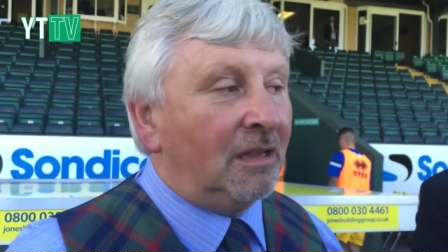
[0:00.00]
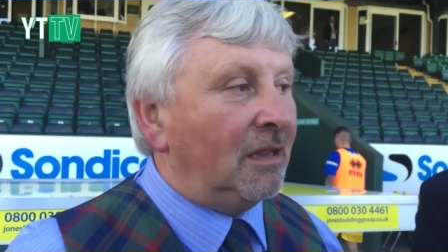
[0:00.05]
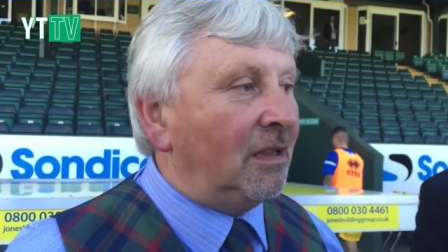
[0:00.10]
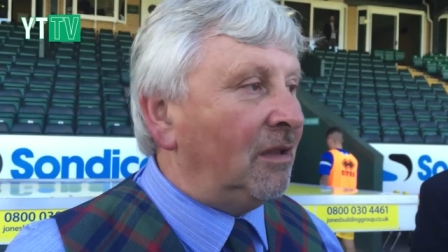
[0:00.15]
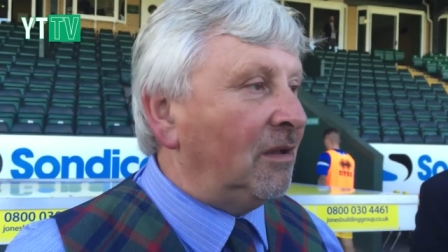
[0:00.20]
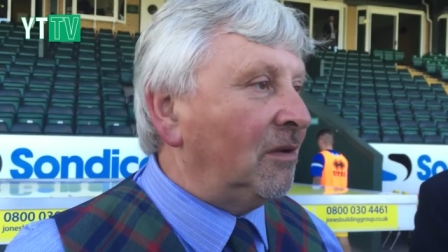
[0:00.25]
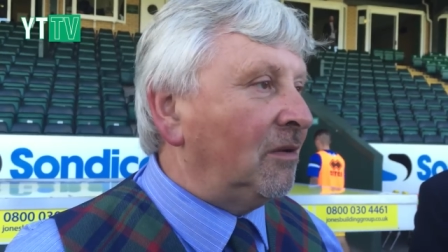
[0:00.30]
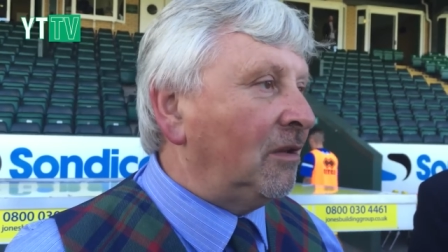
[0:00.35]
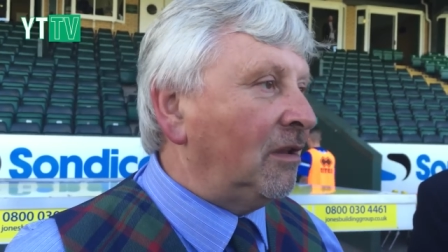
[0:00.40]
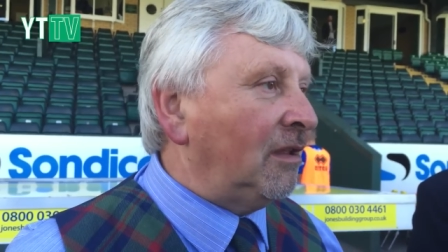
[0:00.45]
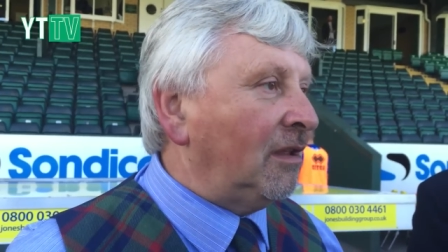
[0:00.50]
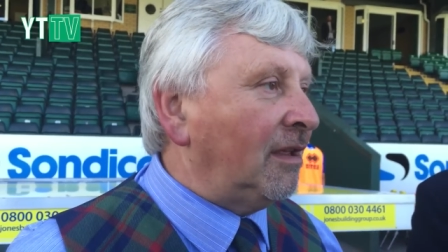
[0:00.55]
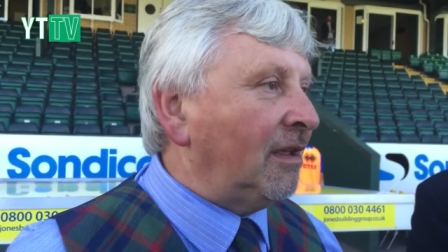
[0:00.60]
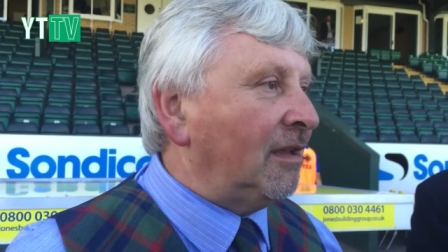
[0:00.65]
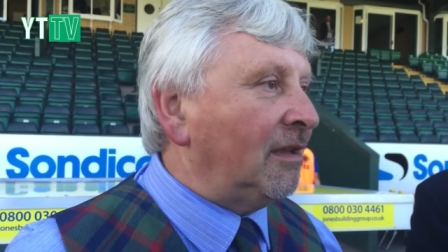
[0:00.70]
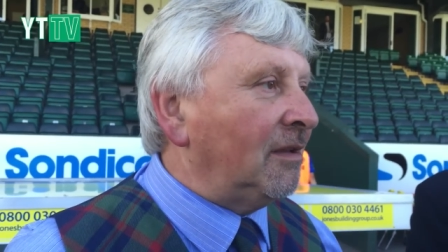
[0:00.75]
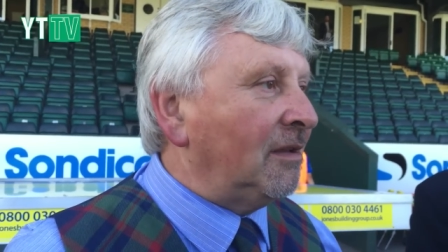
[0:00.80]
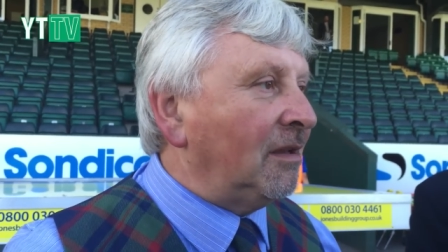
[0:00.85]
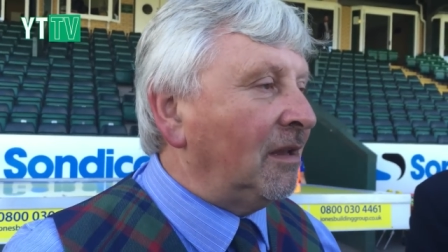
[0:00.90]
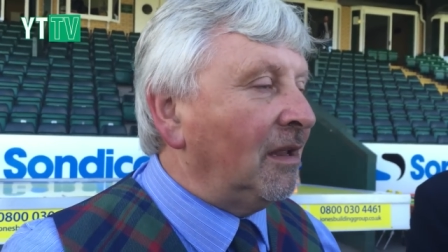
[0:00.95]
Uh,
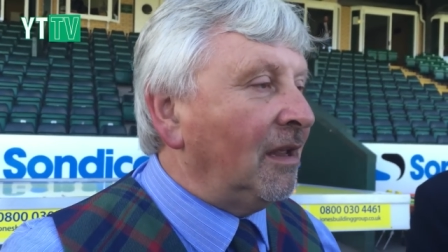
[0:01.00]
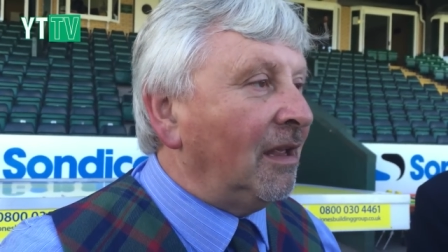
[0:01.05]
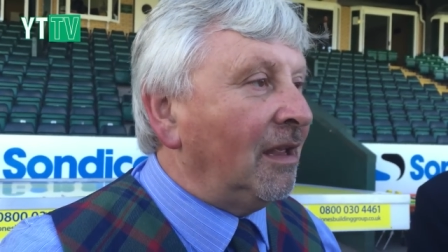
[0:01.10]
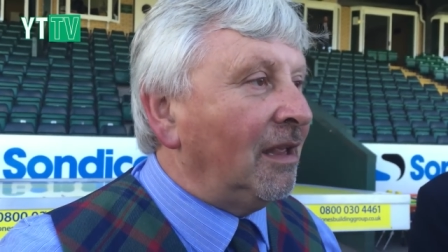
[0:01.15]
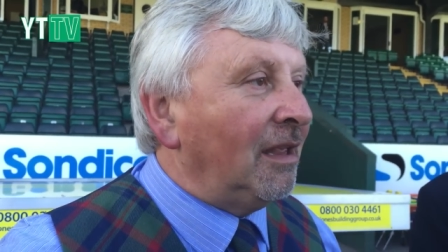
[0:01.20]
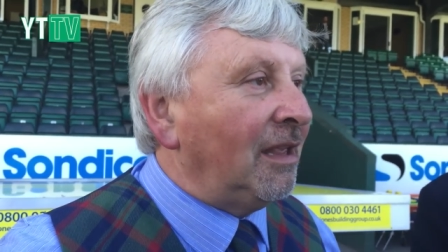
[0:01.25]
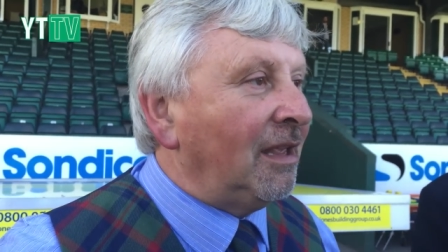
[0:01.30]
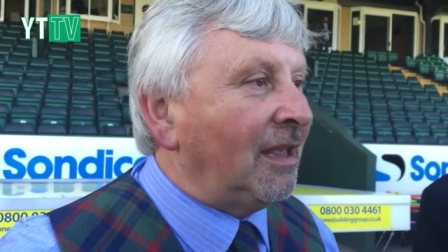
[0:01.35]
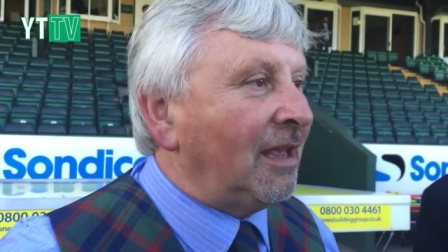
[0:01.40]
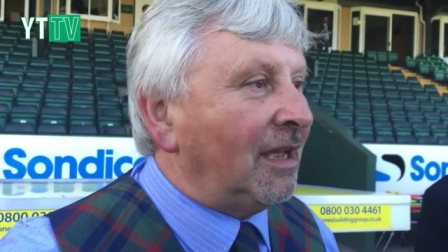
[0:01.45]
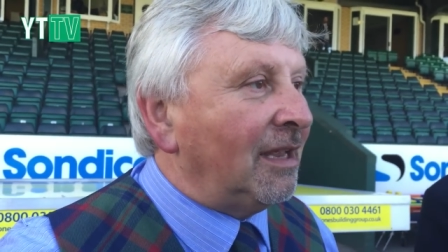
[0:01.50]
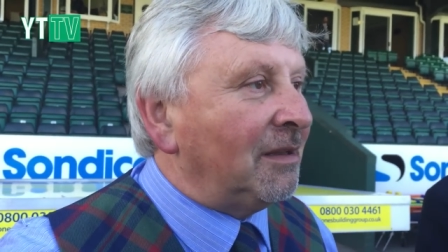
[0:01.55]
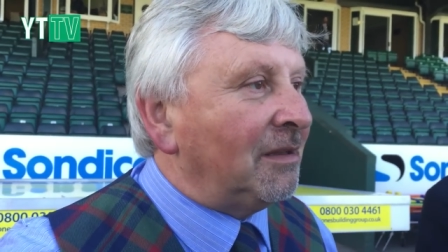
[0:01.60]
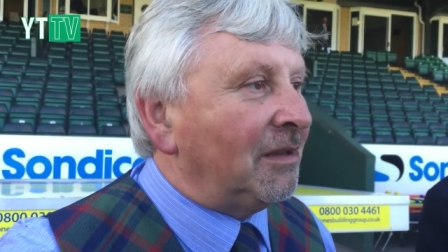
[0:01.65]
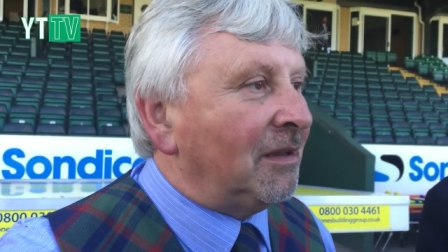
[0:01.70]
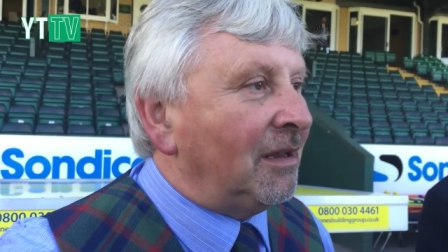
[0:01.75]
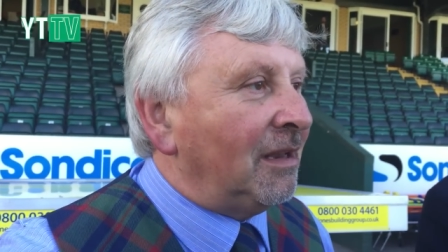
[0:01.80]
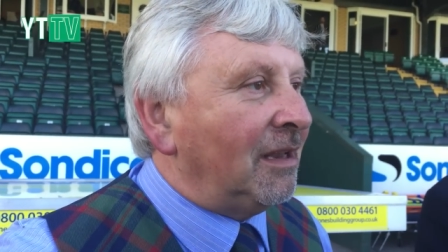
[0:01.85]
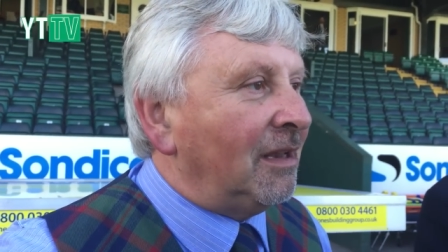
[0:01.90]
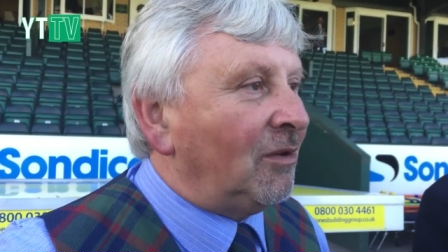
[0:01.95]
you can't
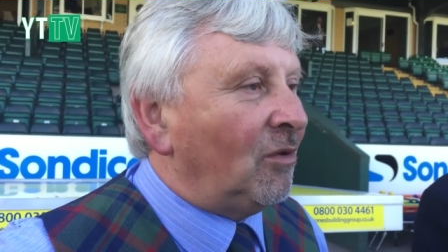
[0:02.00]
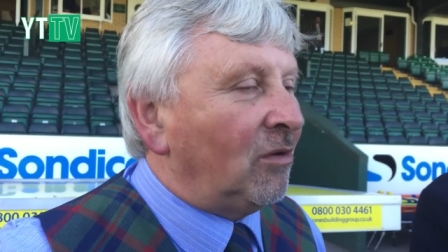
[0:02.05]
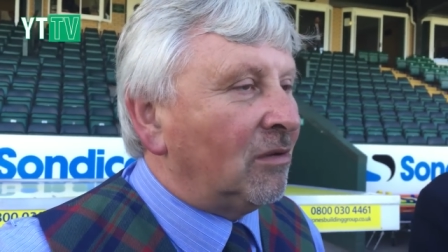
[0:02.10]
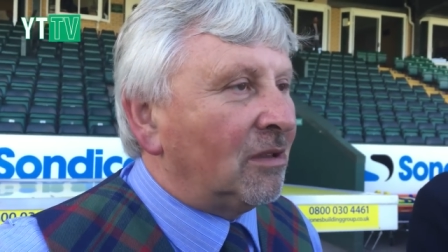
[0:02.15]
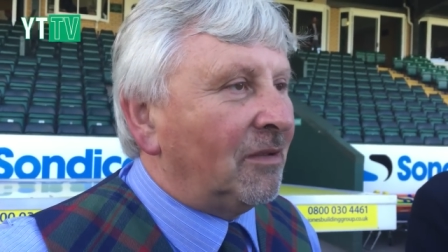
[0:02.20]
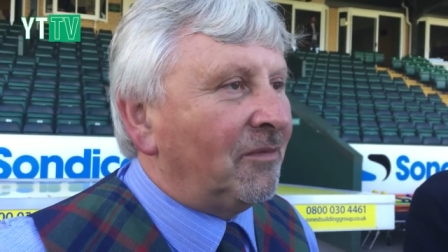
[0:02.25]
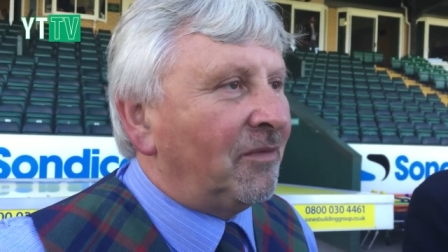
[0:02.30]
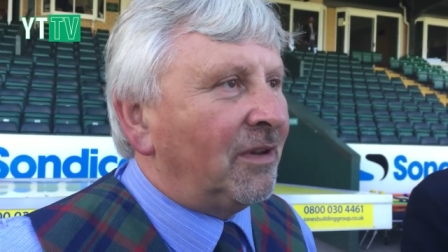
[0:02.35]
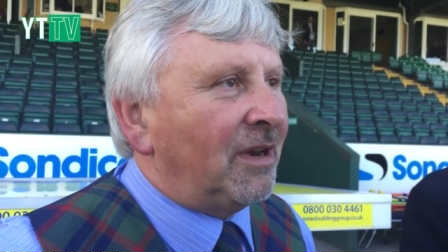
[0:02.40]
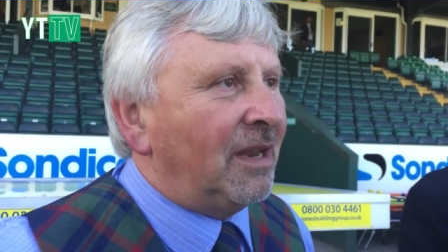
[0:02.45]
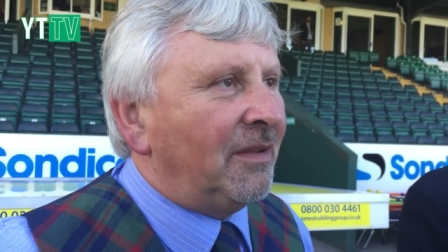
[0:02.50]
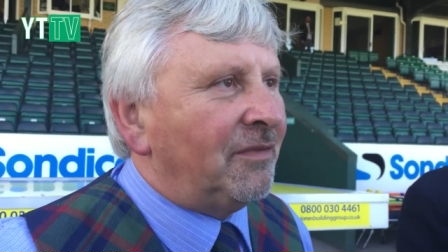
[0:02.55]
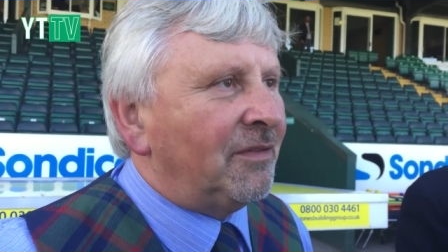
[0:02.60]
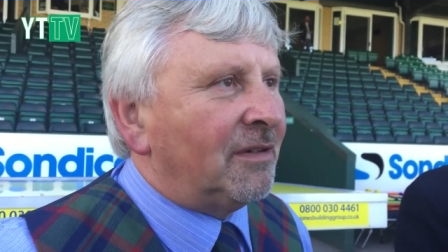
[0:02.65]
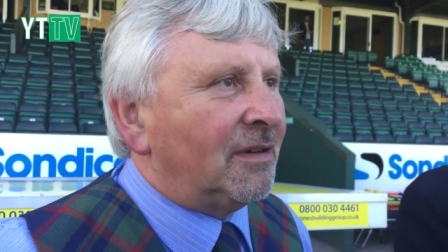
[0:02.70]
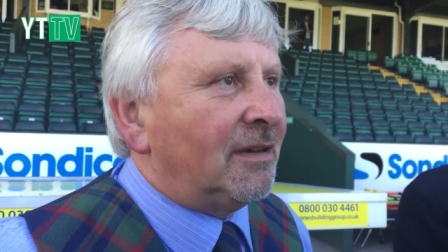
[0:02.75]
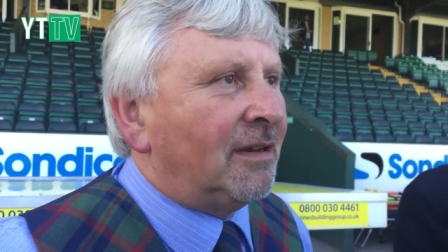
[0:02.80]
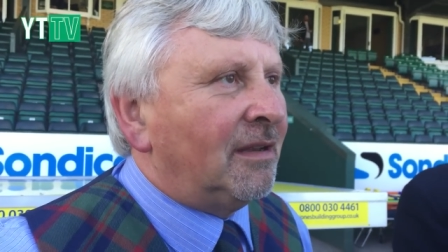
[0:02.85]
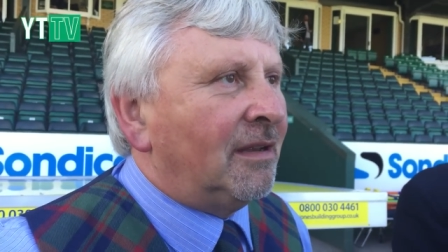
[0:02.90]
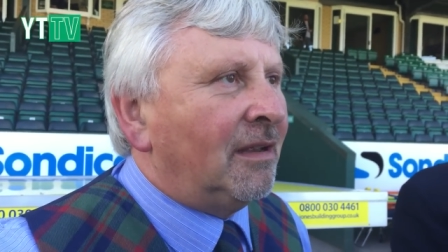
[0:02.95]
uh, knock them for effort.